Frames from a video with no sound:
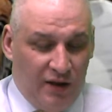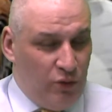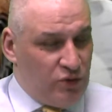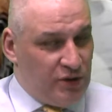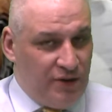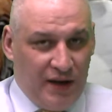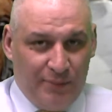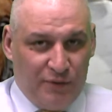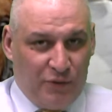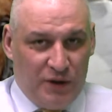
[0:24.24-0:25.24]
Also a
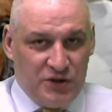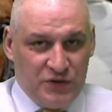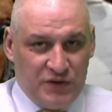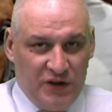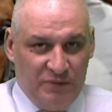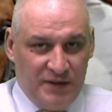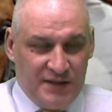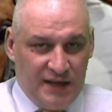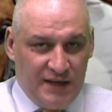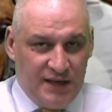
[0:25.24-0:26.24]
number of questions that have been
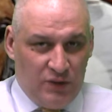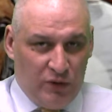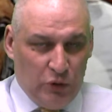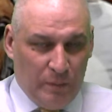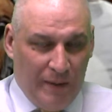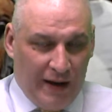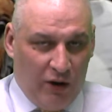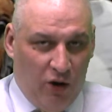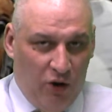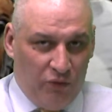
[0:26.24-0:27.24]
sent in, and we'll look back
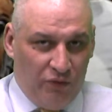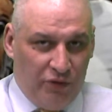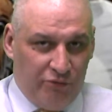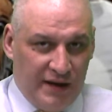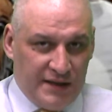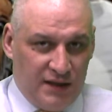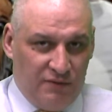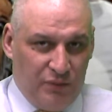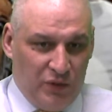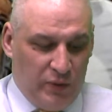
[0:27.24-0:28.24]
on the
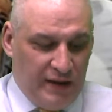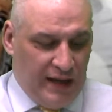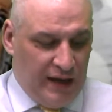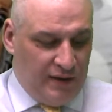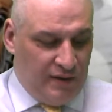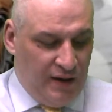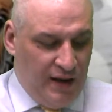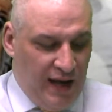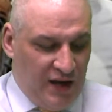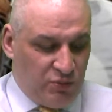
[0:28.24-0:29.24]
racing from the weekend
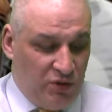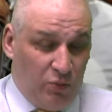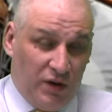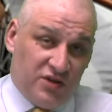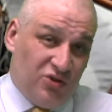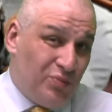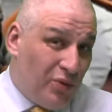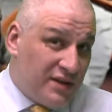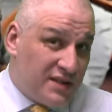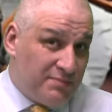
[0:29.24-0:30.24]
as well. 1 or 2
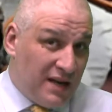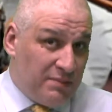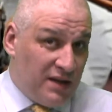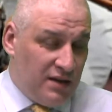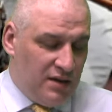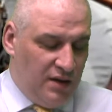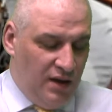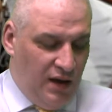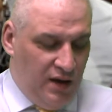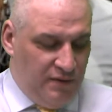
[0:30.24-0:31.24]
pointers maybe
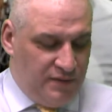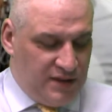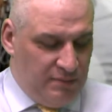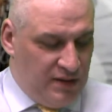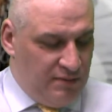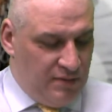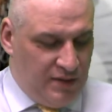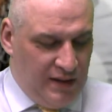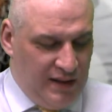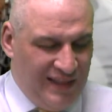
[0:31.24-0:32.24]
for some of
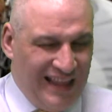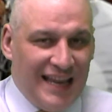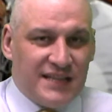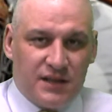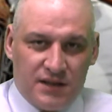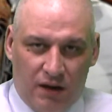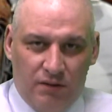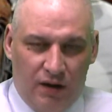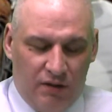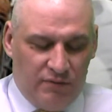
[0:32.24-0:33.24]
the lesser
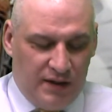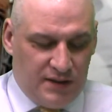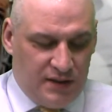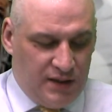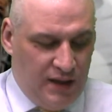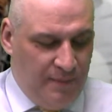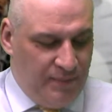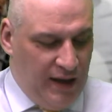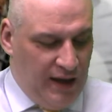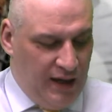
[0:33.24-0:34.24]
races
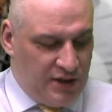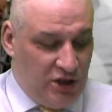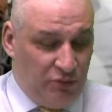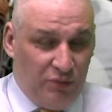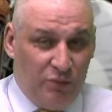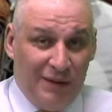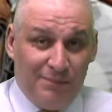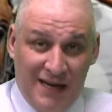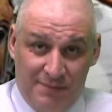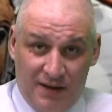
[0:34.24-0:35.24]
at Cheltenham. One
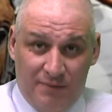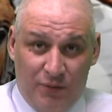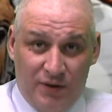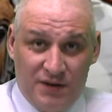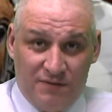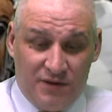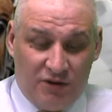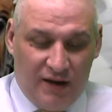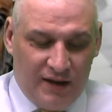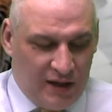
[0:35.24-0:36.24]
maybe a pointer for the
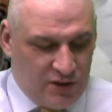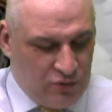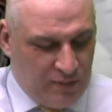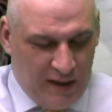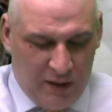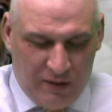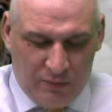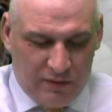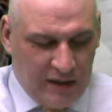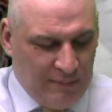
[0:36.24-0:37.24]
Grand National, but anyway,
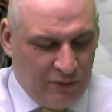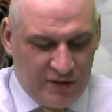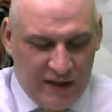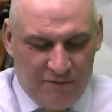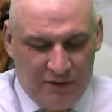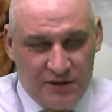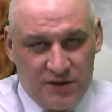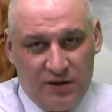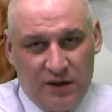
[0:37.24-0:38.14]
we'll come on to that very soon.